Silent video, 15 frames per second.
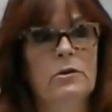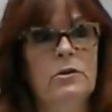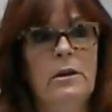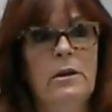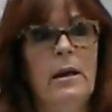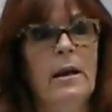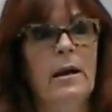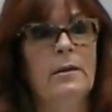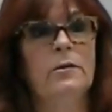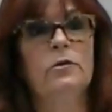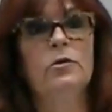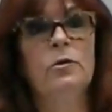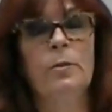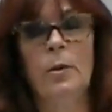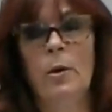you
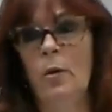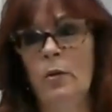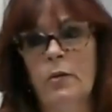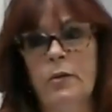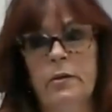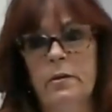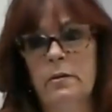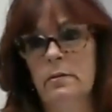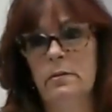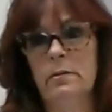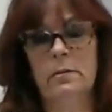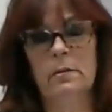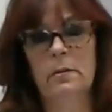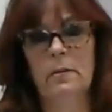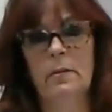can't do both.
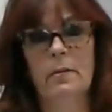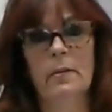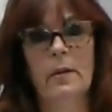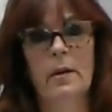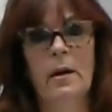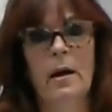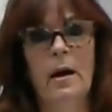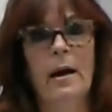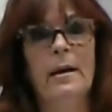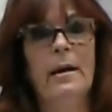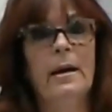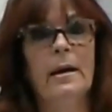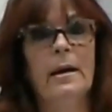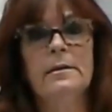I can't